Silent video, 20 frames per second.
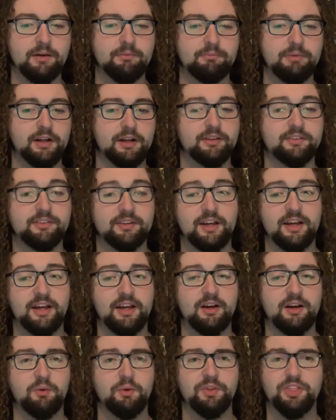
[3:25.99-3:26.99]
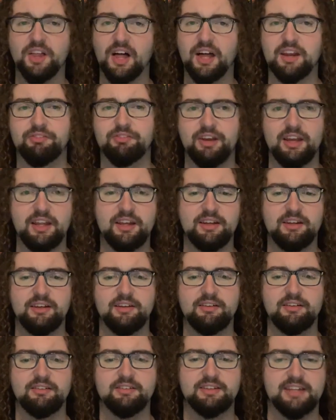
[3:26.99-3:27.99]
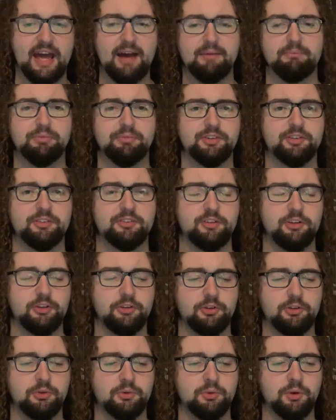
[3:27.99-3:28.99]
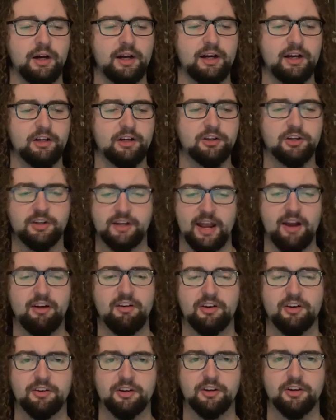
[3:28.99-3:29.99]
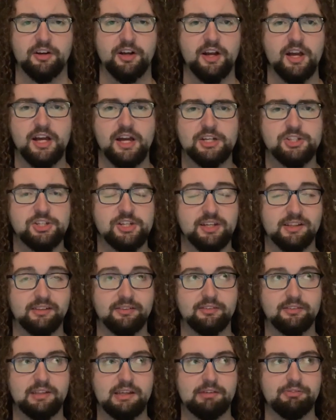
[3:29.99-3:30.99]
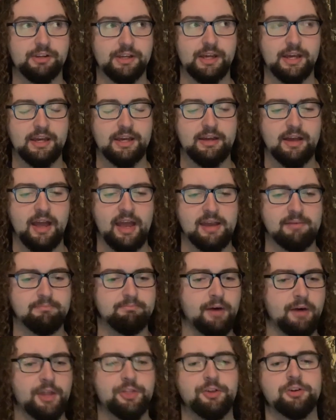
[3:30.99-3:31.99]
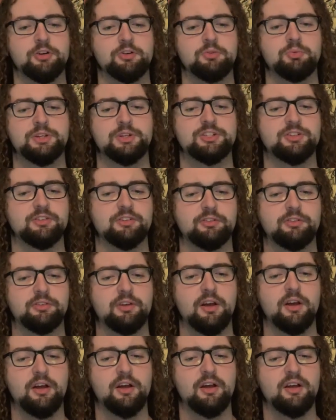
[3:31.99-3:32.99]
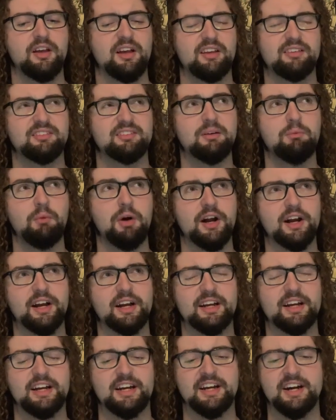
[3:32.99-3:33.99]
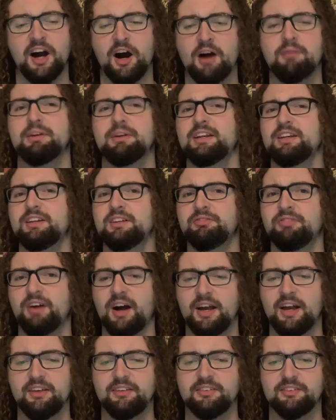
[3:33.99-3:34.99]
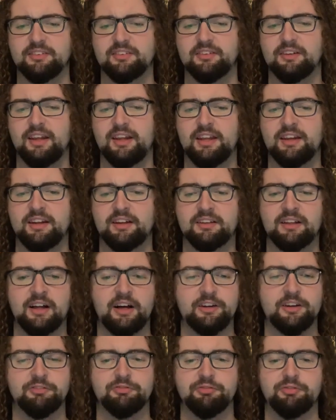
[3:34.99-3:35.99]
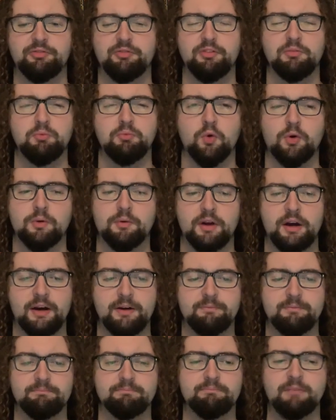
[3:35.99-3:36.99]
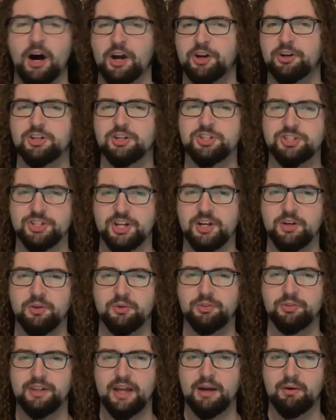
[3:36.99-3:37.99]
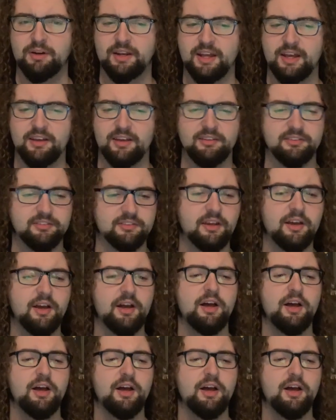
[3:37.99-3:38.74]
But with a lot of hidden depths to her character. She is even a mother, which is a somewhat common device in a lot of more modern shows nowadays.